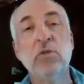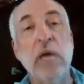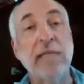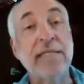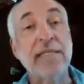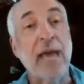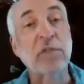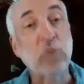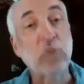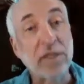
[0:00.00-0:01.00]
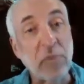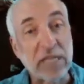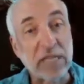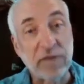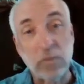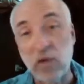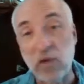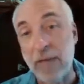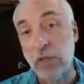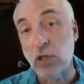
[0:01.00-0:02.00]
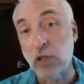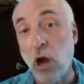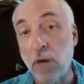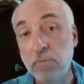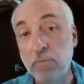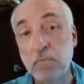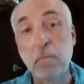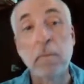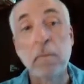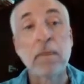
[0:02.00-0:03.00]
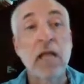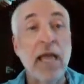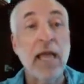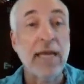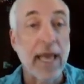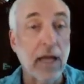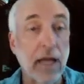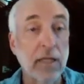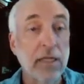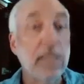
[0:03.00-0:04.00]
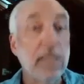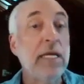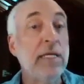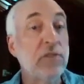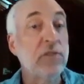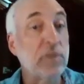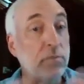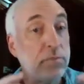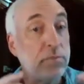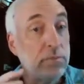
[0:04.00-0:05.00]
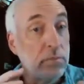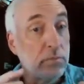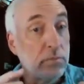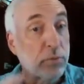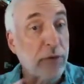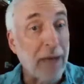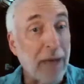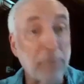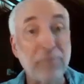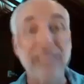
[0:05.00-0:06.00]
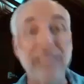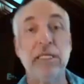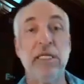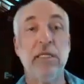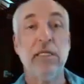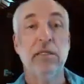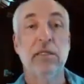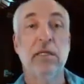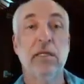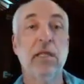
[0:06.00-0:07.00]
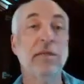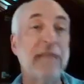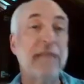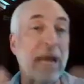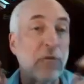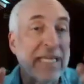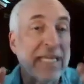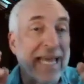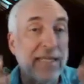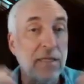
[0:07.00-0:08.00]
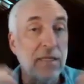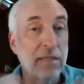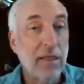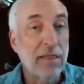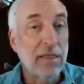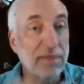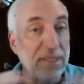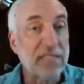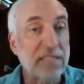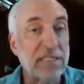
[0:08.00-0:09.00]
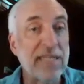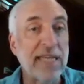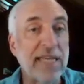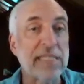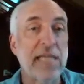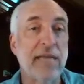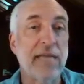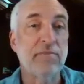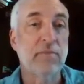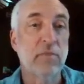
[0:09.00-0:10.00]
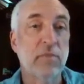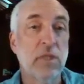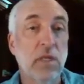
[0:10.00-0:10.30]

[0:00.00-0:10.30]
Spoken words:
to establish what the best fit parameters are. And L is the probability that I will get this data set